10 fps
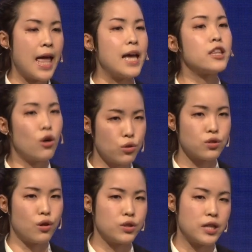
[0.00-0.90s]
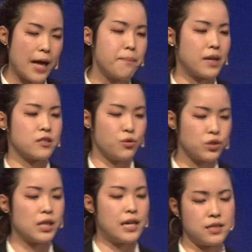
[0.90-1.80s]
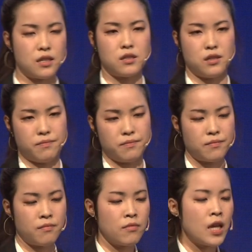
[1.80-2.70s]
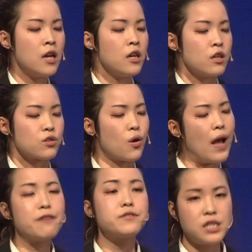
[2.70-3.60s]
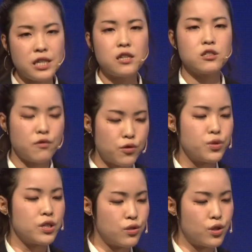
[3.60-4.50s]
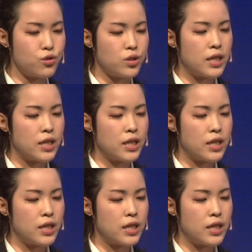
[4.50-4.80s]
and also the CapEx utilization. So after years of research,